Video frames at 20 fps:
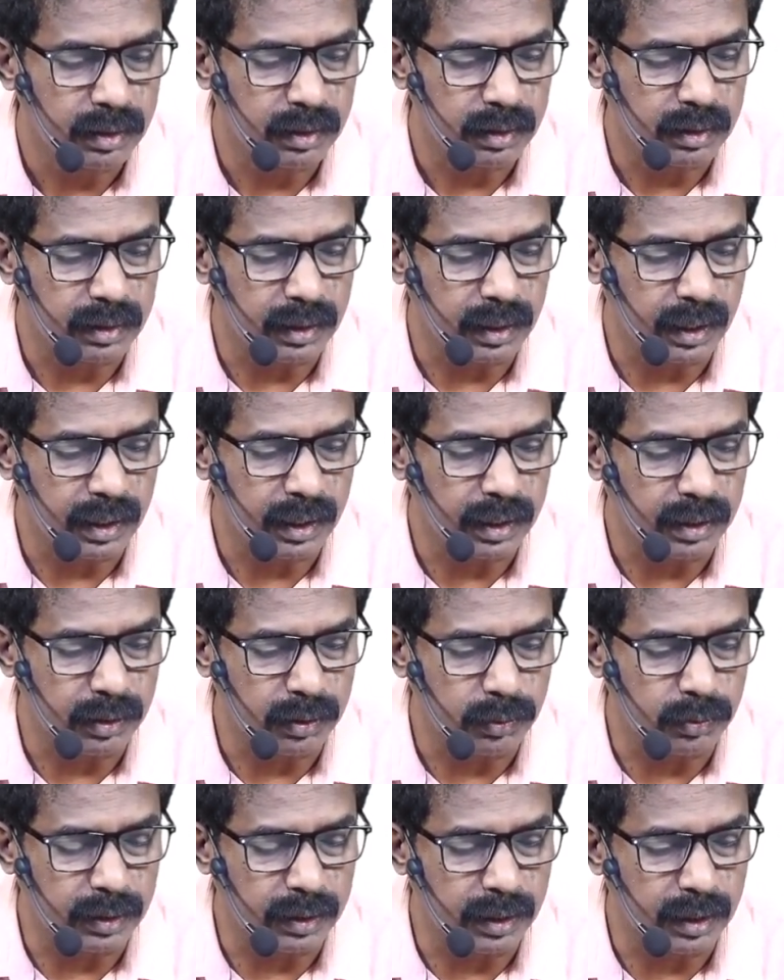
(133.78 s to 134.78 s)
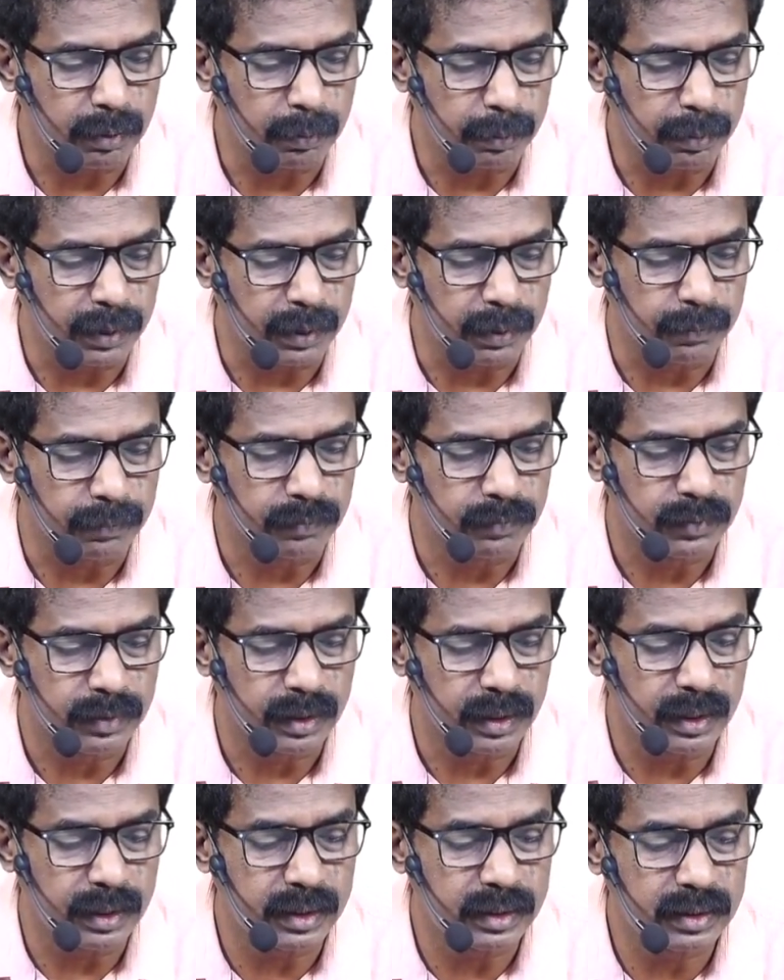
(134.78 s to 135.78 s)
A union B.
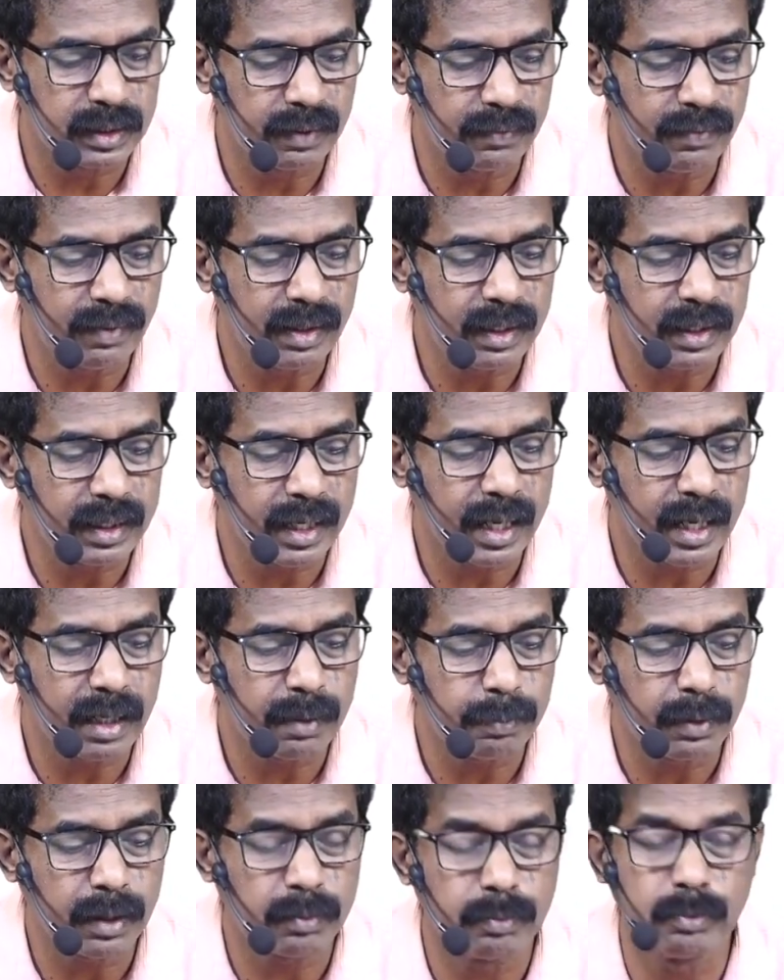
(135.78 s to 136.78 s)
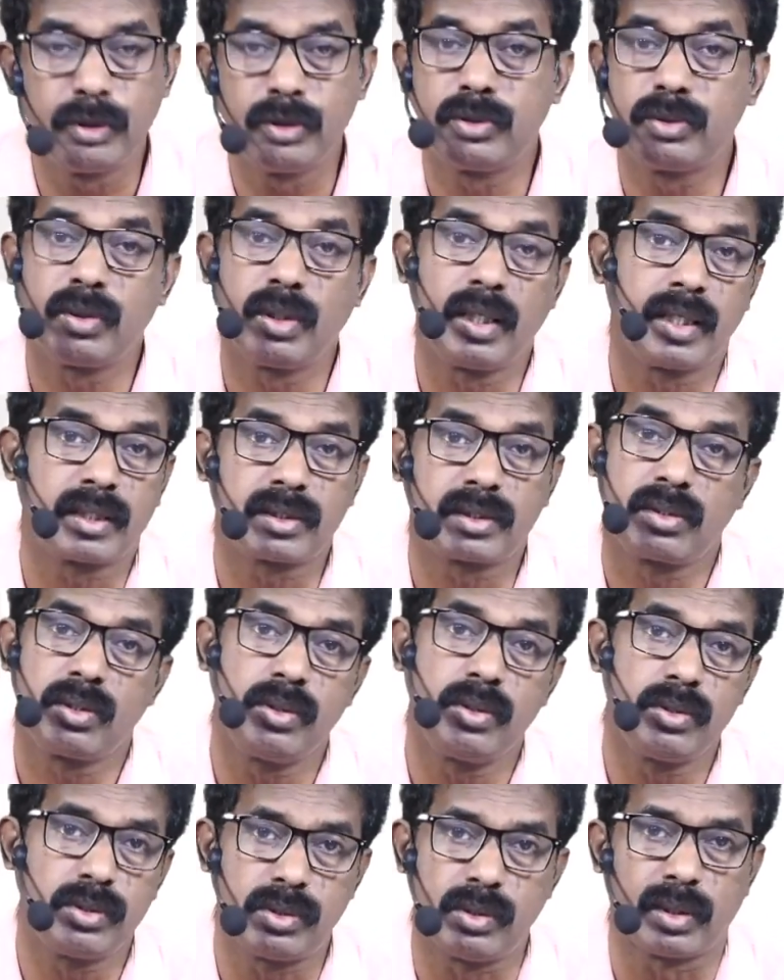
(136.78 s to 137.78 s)
It is given A and B are mutually
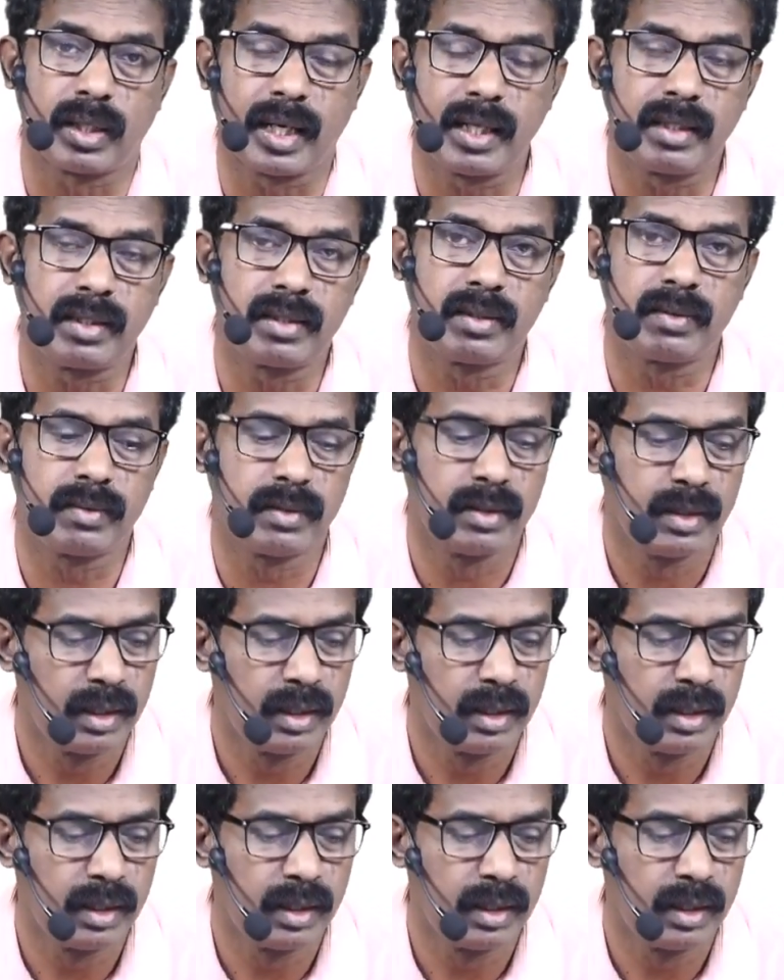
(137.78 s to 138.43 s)
exclusive, right?